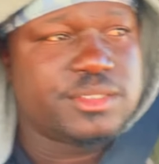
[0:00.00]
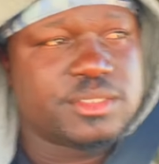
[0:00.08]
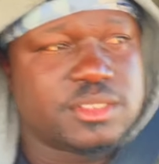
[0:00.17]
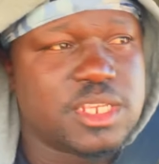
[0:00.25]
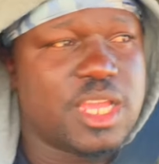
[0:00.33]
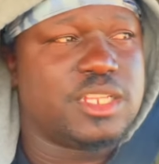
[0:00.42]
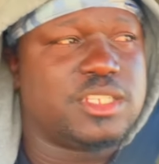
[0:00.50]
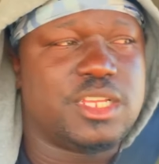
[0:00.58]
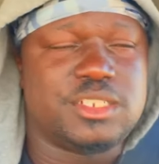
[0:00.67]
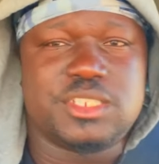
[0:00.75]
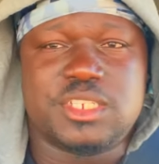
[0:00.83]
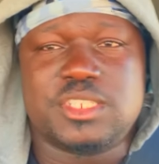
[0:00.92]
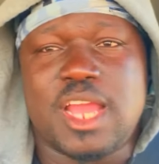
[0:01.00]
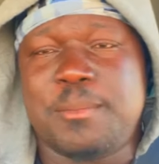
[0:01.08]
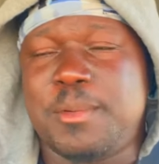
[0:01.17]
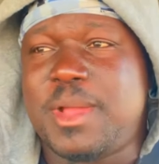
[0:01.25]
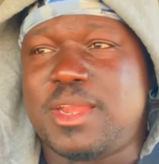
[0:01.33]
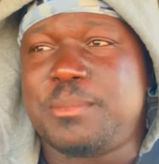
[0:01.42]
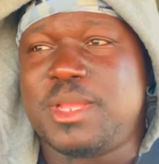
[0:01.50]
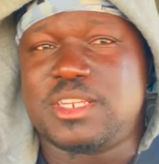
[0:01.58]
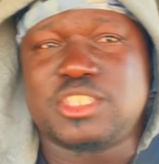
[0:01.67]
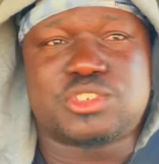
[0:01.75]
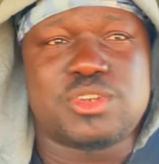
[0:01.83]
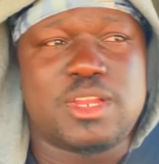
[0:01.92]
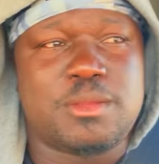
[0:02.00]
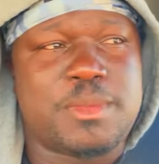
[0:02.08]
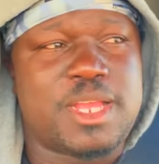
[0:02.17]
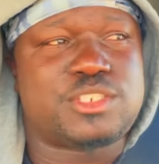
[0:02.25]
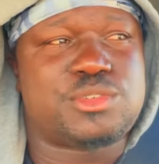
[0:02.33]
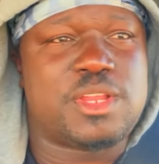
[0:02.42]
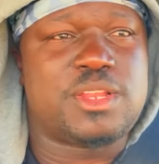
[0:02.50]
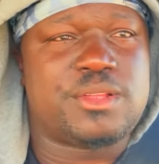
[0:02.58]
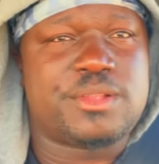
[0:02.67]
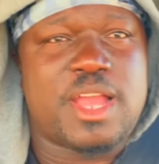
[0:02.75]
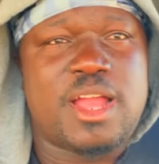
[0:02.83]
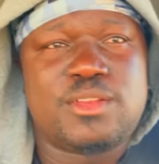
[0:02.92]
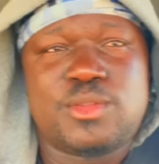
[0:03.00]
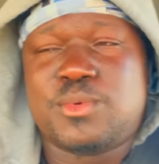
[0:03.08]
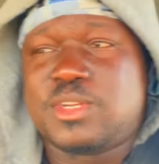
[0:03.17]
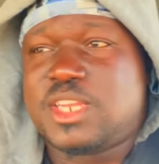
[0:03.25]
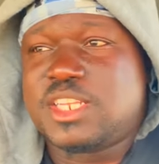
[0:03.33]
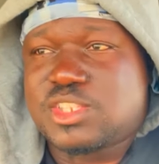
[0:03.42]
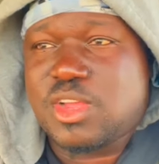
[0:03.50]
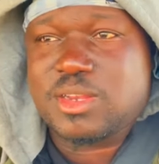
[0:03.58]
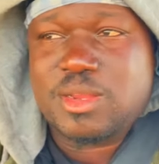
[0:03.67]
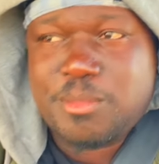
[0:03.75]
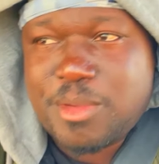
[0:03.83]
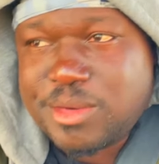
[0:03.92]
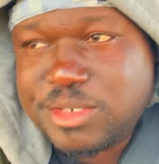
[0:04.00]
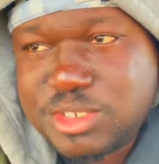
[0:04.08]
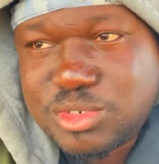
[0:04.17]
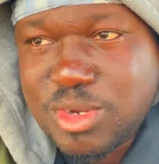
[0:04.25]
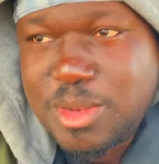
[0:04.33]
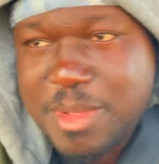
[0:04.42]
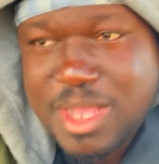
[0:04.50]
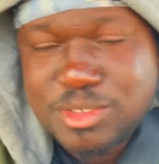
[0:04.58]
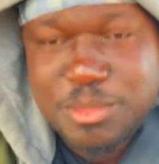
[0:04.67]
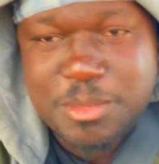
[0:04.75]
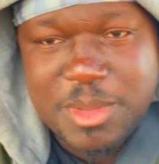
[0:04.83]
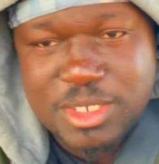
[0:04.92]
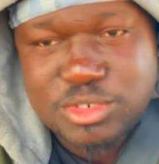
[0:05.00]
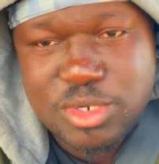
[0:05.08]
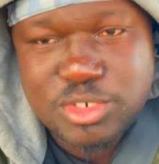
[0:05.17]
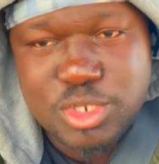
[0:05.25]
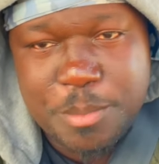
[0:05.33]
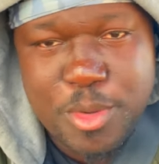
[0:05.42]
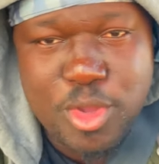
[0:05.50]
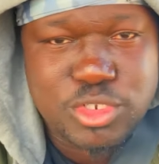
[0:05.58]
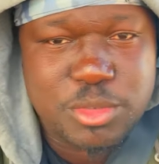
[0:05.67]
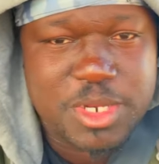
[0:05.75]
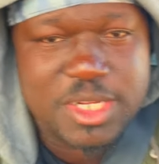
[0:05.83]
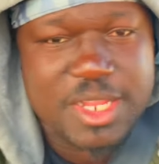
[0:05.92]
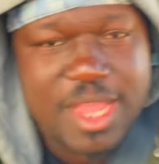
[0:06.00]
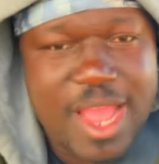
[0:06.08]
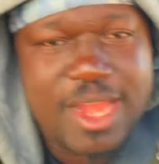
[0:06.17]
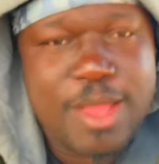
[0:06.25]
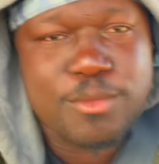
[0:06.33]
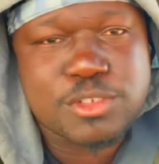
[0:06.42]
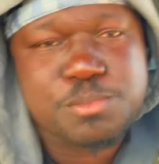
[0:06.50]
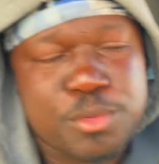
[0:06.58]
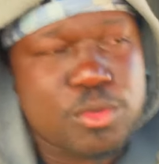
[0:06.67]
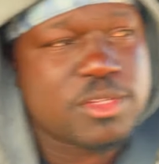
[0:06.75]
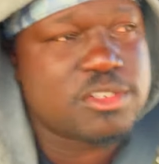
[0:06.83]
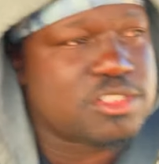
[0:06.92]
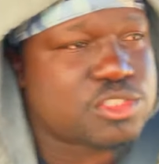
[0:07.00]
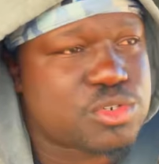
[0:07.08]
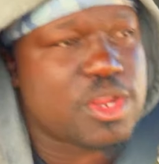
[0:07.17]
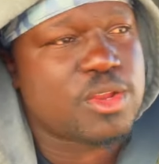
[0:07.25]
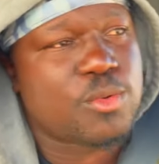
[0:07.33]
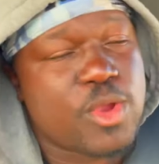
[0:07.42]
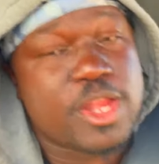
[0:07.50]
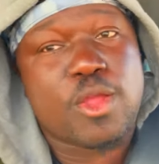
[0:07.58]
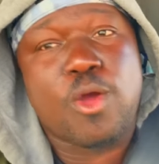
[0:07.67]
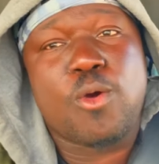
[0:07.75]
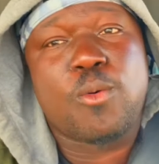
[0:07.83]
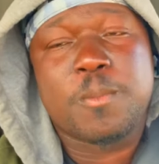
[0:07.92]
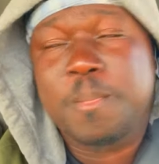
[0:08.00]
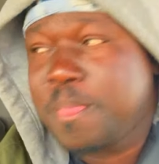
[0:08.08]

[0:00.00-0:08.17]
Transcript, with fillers: yeah, I'm about to make this trailer my trailer. I don't know what they're talking about. This trailer about to be my trailer. Supposedly the guy that was pulling this trailer went home.